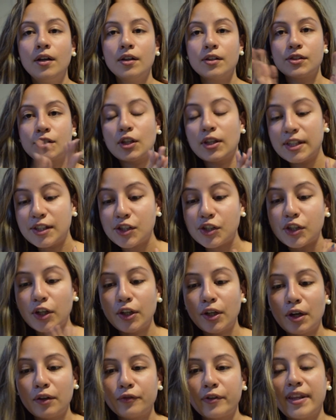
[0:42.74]
So let's start
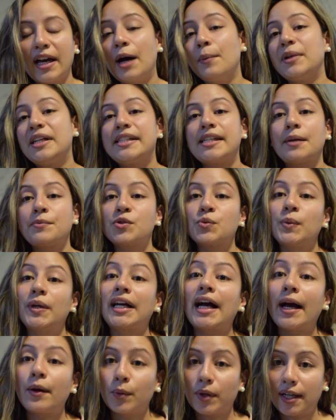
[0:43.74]
off with how many times a week
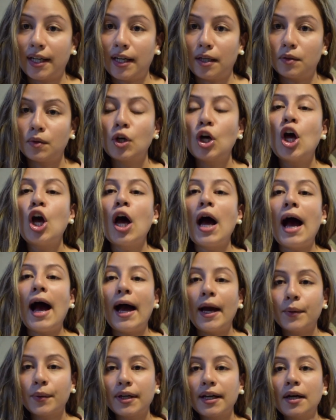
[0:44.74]
I work out.
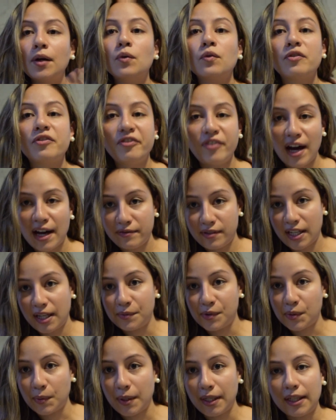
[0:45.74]
I work out 5
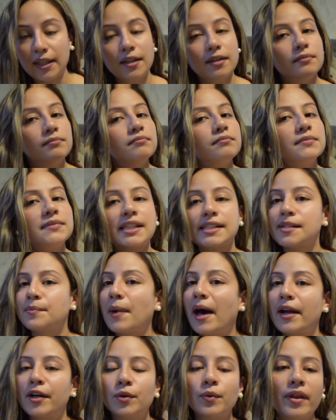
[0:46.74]
times a week. Doesn't
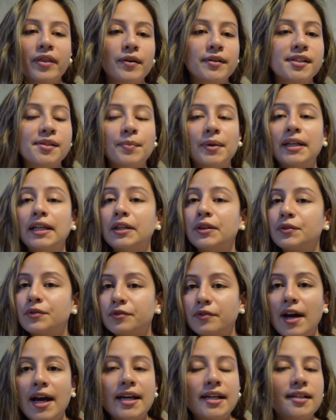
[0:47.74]
matter whether it's Monday through
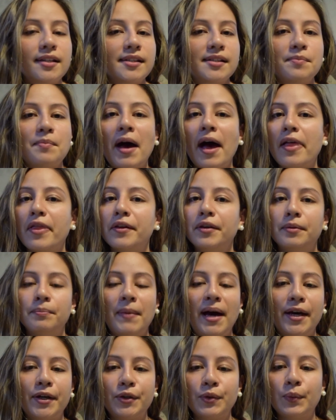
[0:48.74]
Friday, doesn't
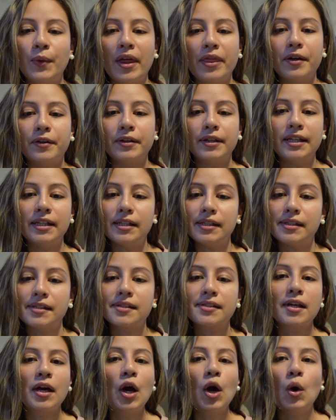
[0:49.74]
matter whether
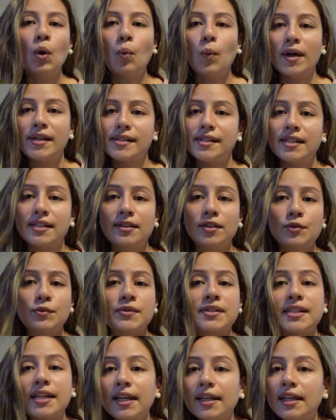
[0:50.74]
it's Wednesday through
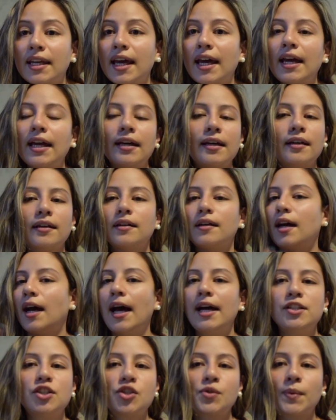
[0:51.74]
Sunday.
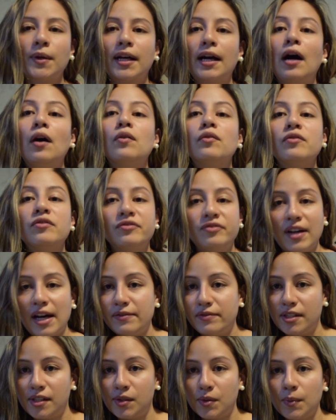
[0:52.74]
I just work out
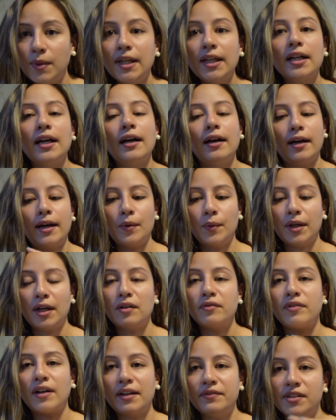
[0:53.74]
5 days a week. I work
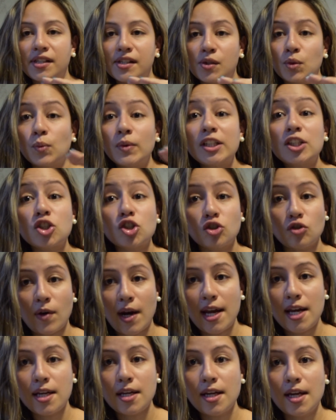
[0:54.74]
out 5 days a week
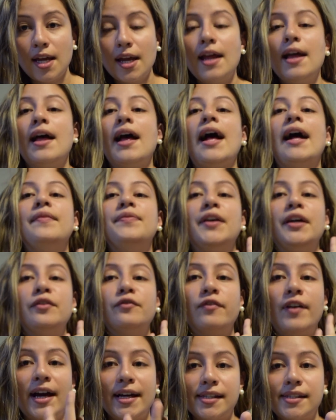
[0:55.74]
straight and then
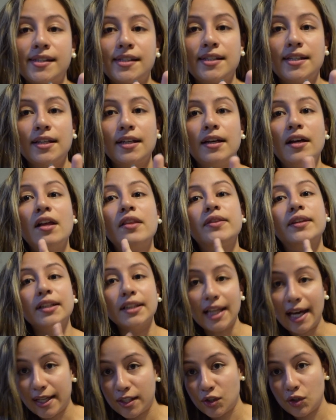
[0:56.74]
rest the
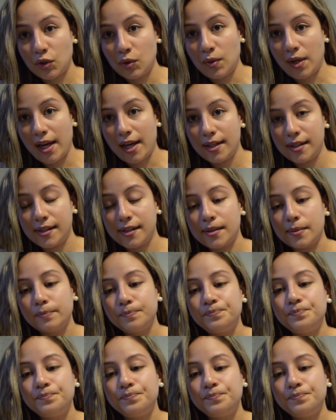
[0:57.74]
last 2 days.